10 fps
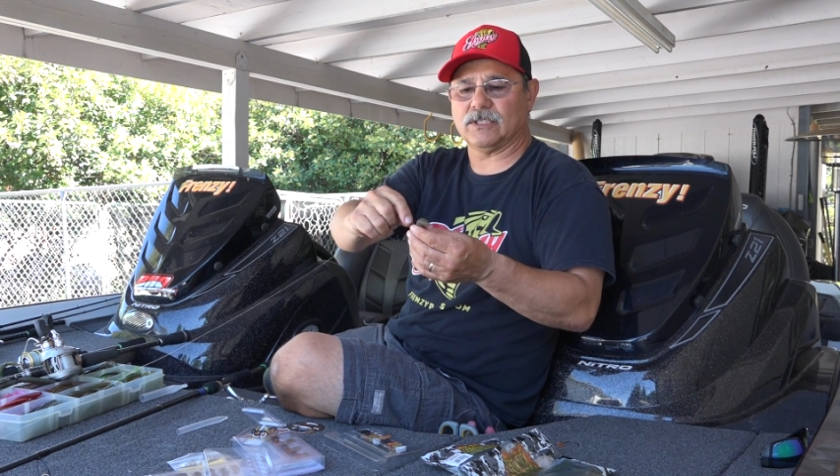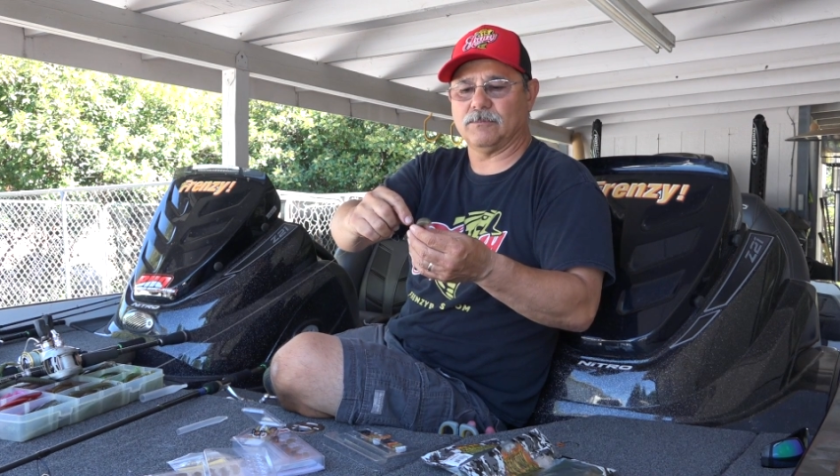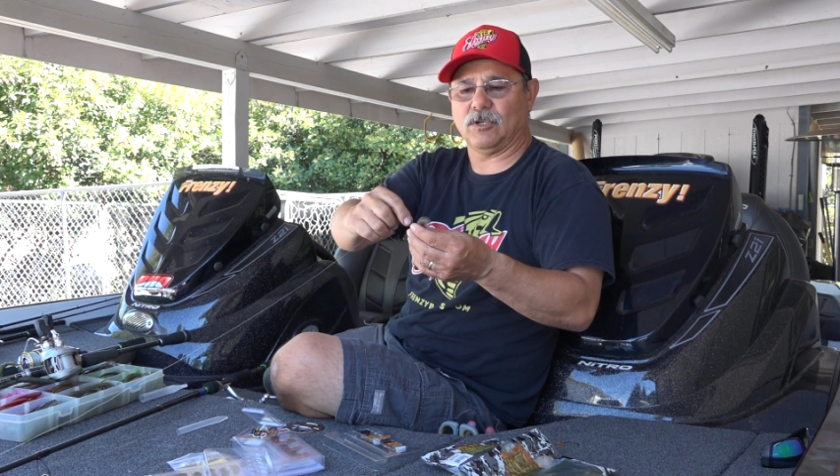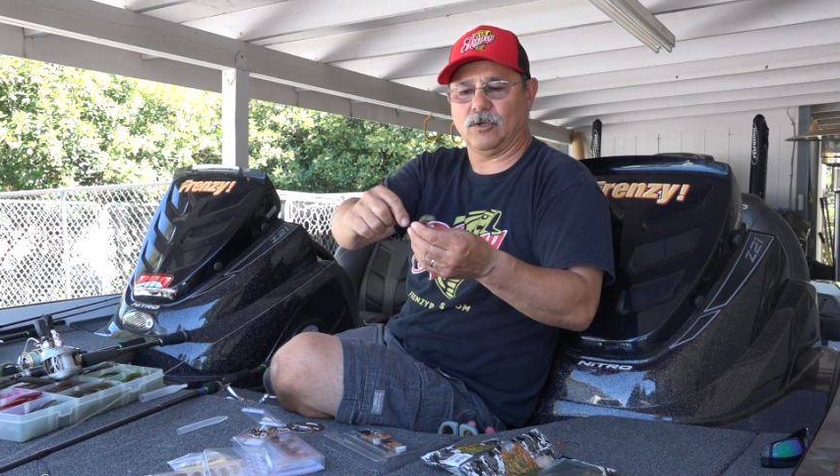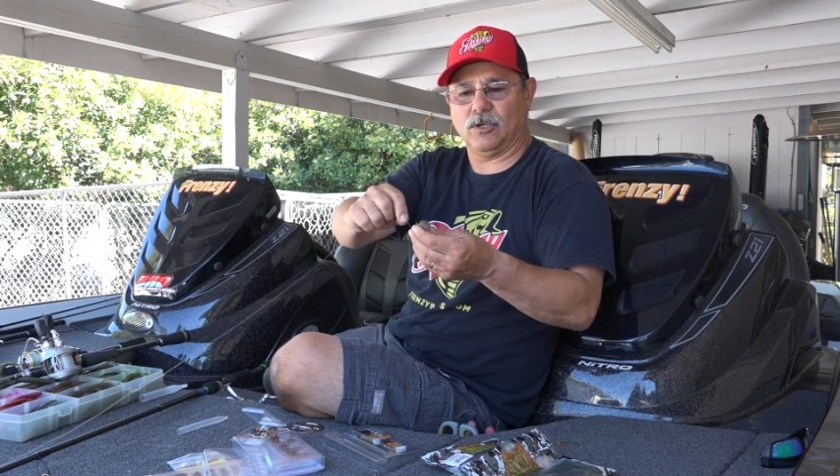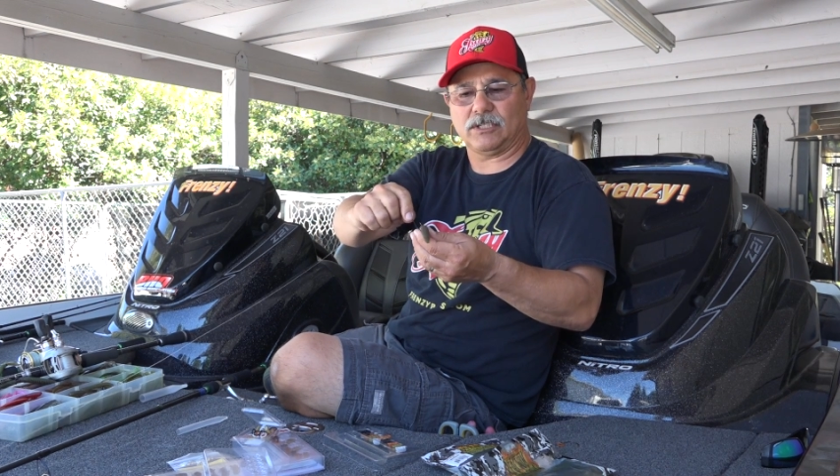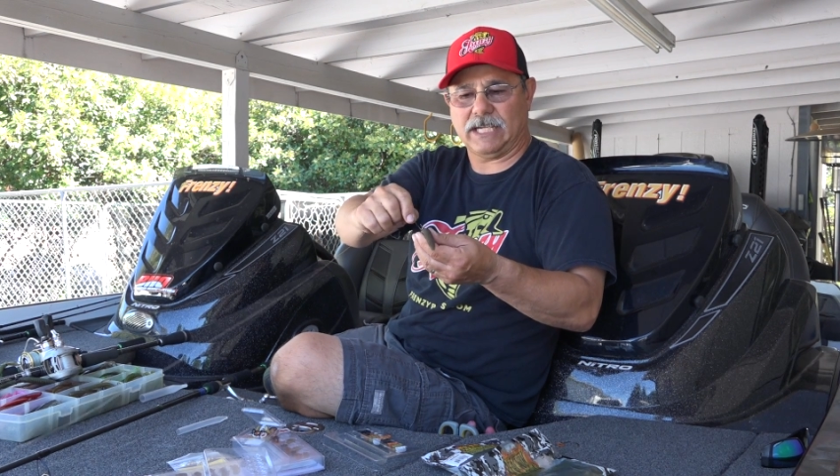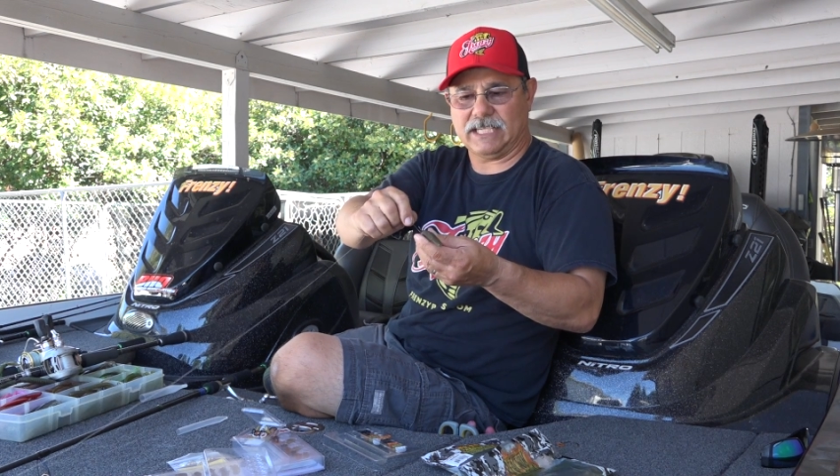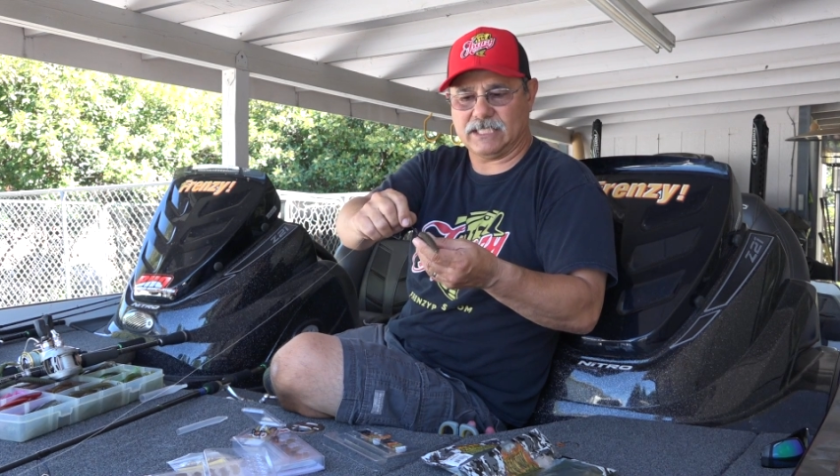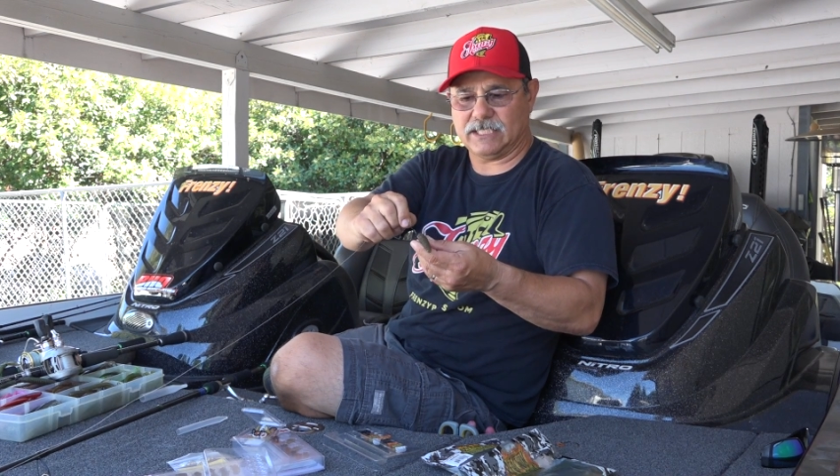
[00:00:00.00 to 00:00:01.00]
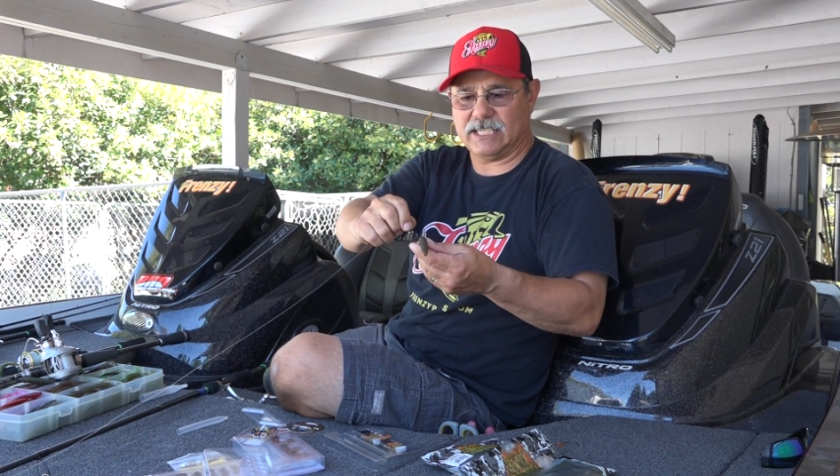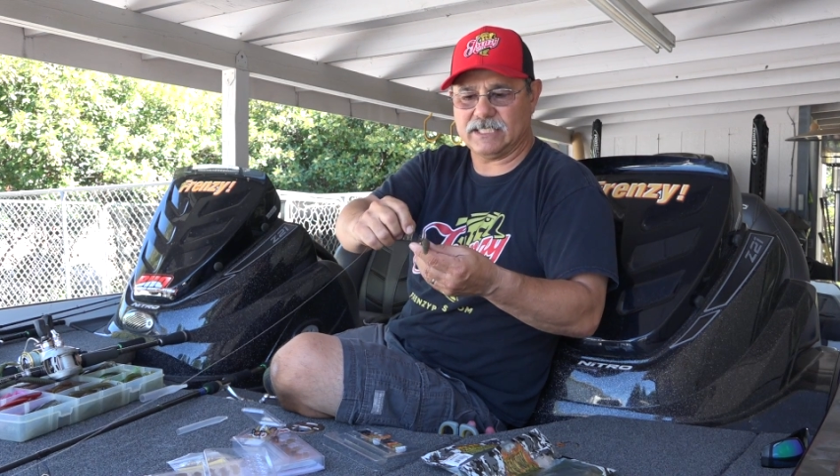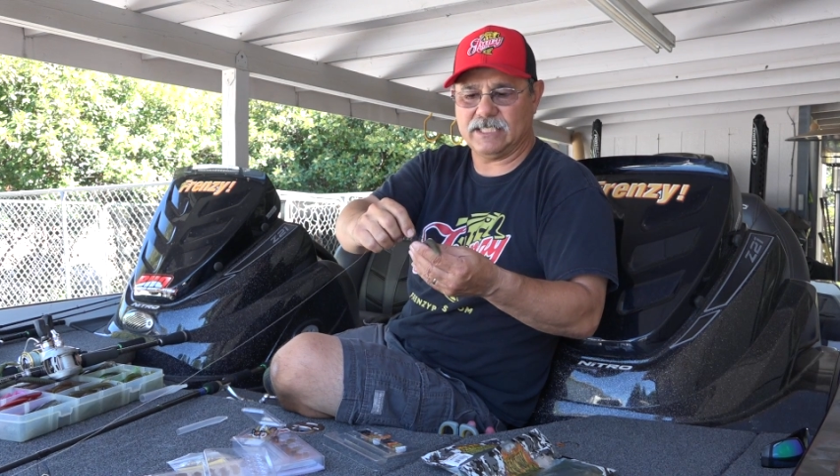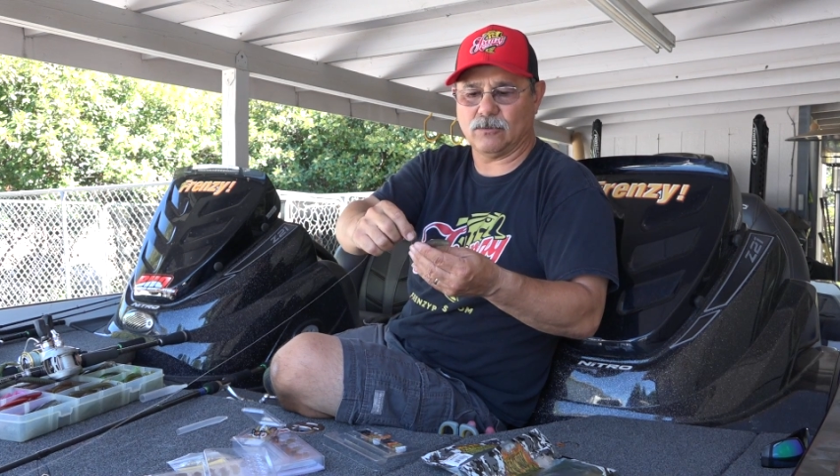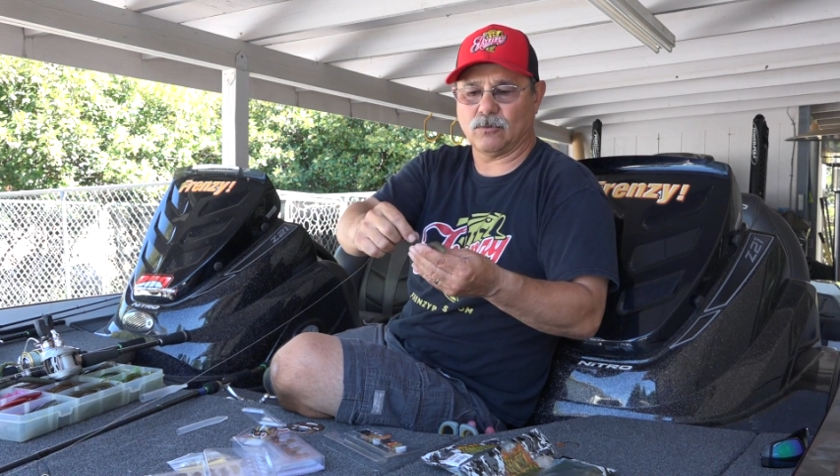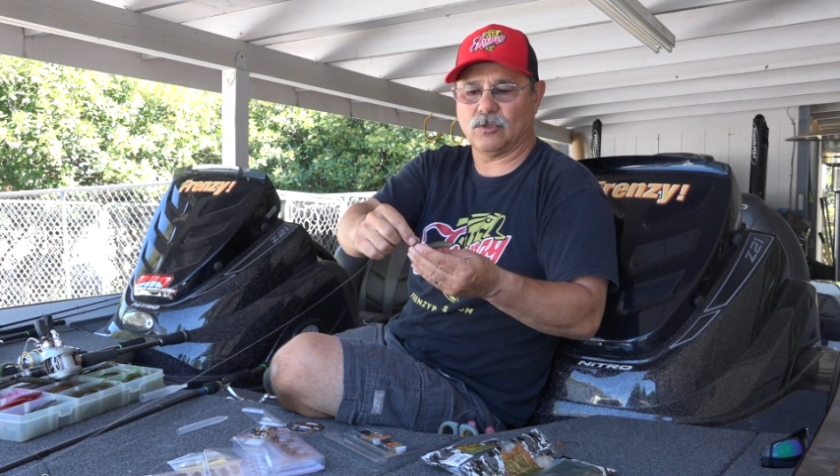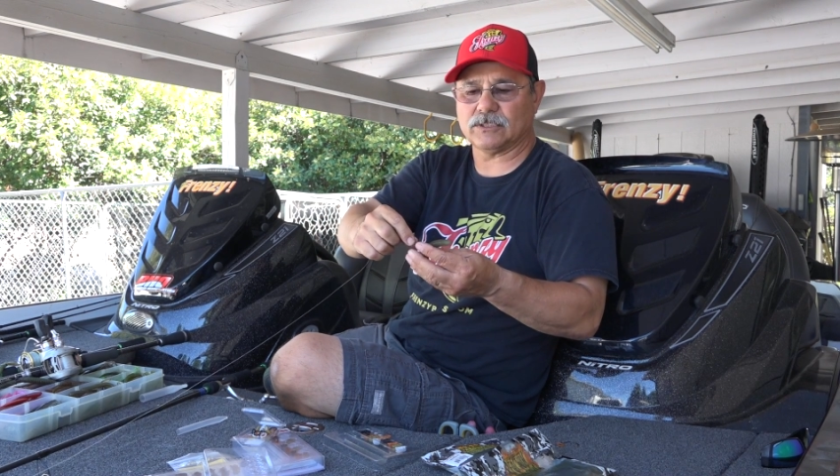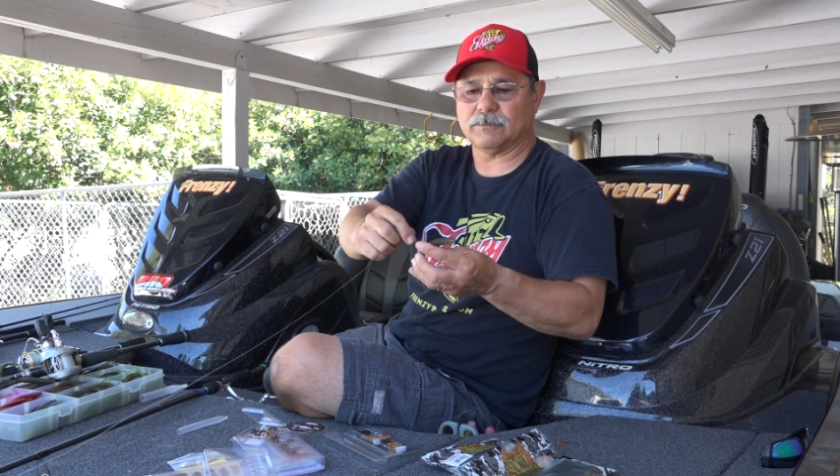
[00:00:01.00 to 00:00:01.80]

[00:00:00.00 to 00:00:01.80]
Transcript: or hook has a tendency to roll